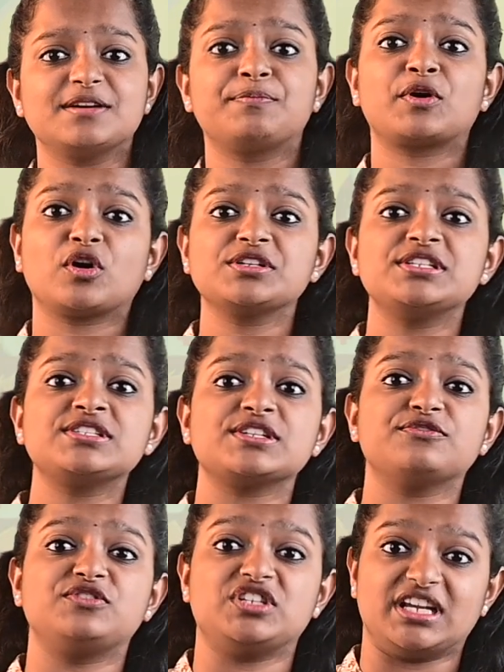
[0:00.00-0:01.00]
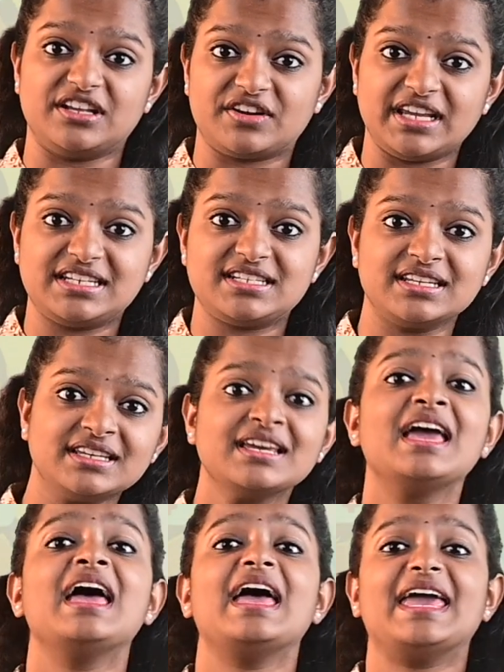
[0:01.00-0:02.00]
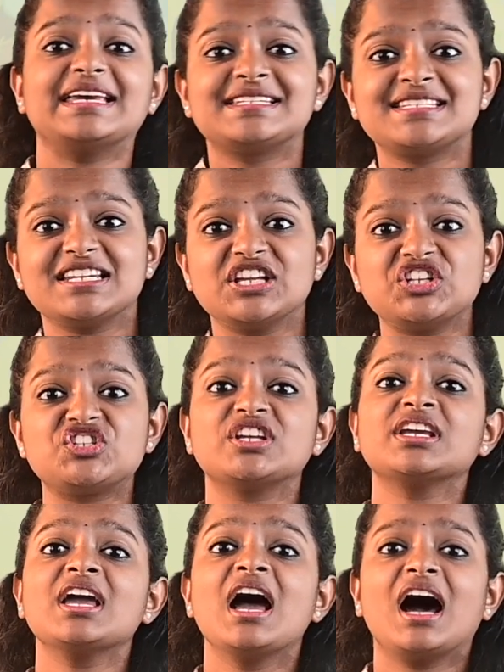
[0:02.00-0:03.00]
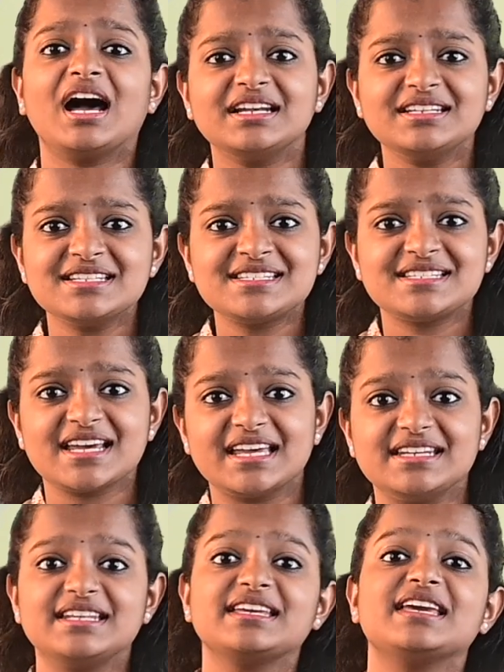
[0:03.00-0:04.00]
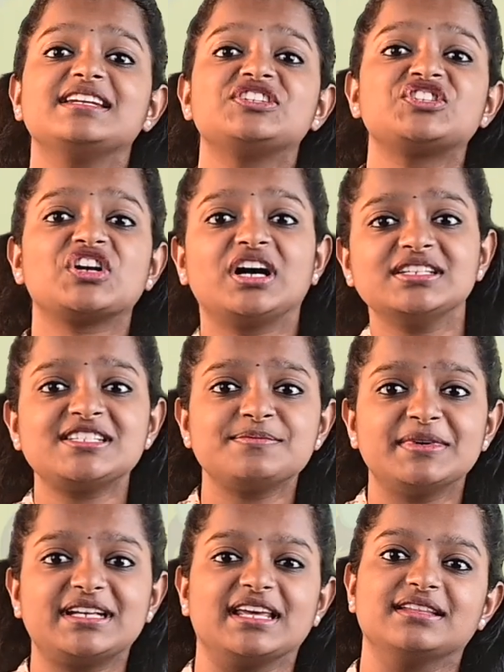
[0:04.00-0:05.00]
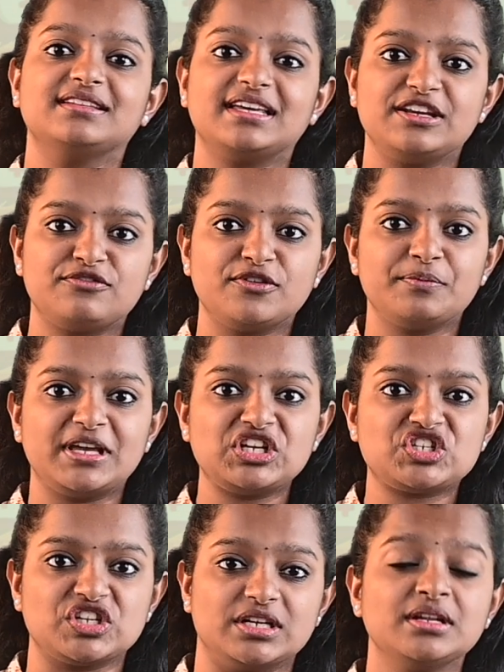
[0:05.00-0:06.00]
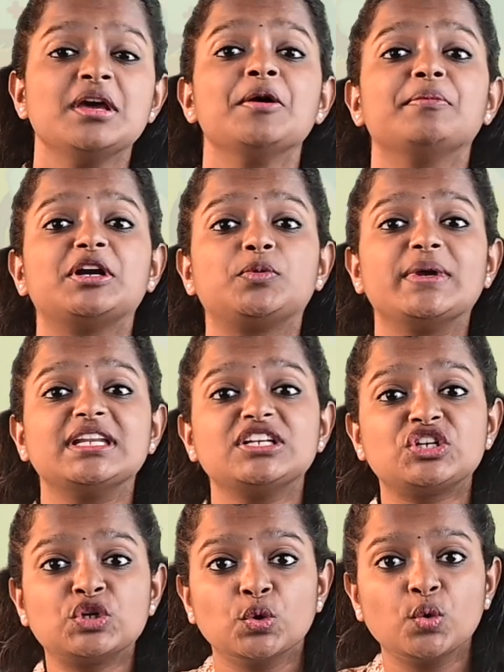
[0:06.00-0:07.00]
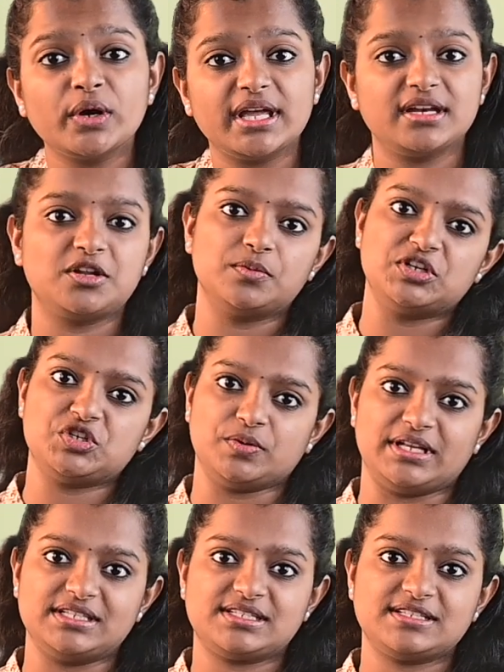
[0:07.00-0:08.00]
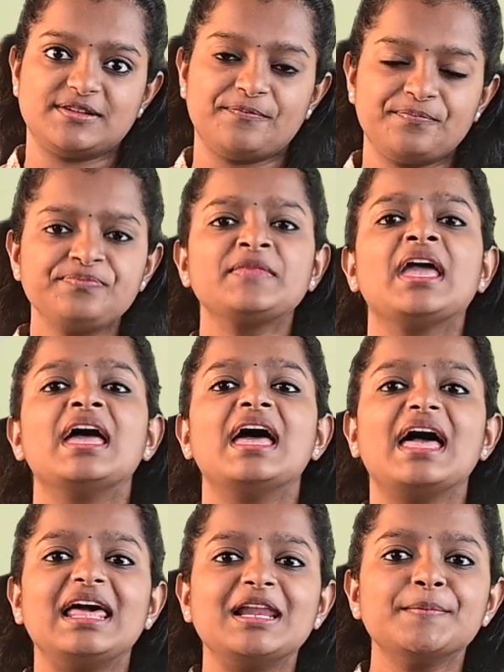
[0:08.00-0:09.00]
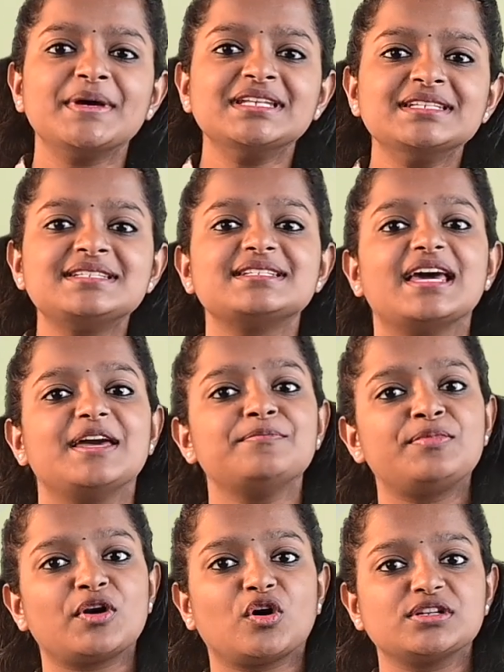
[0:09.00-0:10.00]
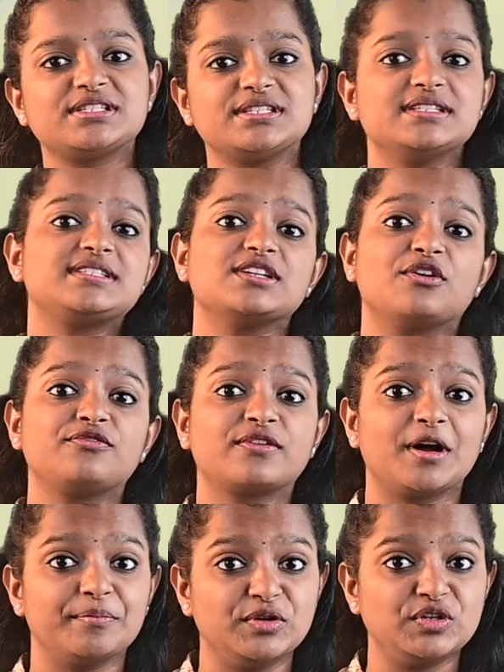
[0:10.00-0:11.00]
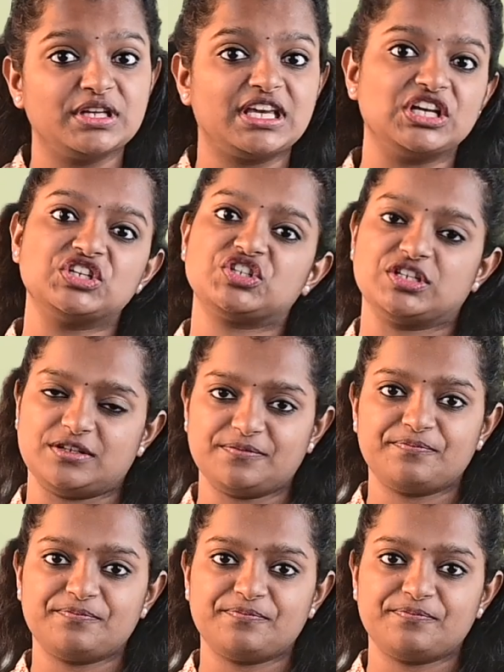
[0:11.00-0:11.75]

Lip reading: a process of generating, exchanging, understanding and transmitting the information between two individuals. Elements and process of communication.